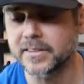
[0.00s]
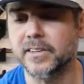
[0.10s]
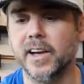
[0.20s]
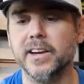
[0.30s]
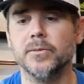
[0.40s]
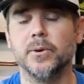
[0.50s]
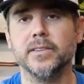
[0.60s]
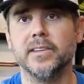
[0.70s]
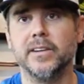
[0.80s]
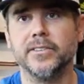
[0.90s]
these Titan
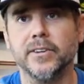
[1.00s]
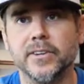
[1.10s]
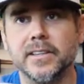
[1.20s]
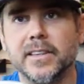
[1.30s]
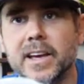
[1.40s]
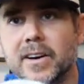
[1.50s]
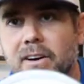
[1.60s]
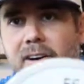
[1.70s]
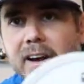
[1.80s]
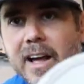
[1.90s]
ones, how dirty they
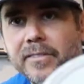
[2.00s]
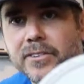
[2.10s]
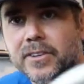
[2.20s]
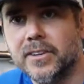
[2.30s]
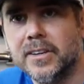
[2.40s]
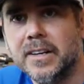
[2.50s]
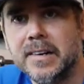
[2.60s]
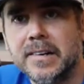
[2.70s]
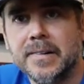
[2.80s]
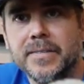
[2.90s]
are after,
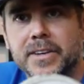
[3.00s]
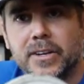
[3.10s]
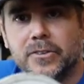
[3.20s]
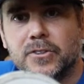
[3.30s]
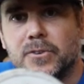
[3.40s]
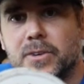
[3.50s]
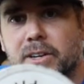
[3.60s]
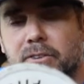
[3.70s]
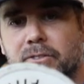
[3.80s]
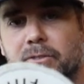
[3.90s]
you know, 2
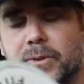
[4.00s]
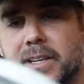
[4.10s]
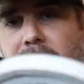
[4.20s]
years, 3